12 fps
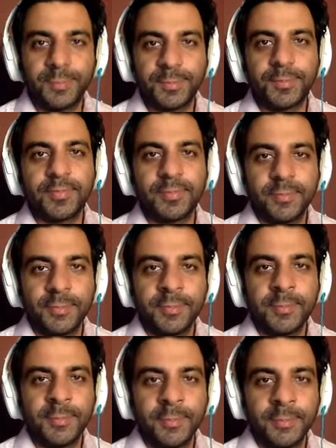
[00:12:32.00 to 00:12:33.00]

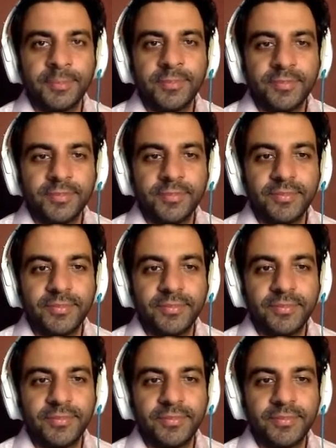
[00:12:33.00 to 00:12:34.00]

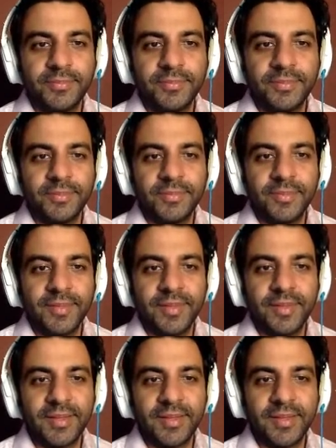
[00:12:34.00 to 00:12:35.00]

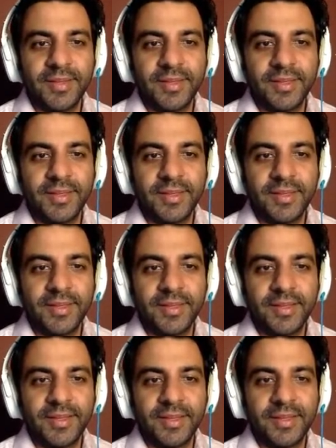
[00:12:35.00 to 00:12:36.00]

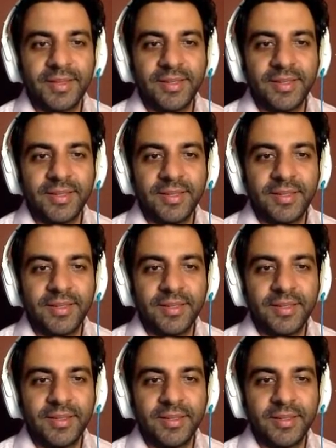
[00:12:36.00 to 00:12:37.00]

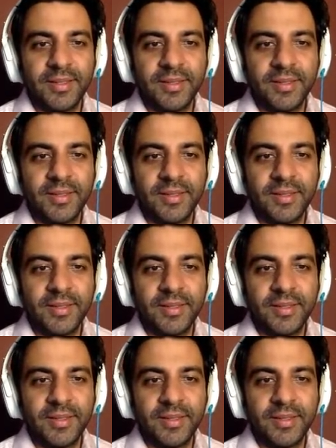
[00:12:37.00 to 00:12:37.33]
[no speech]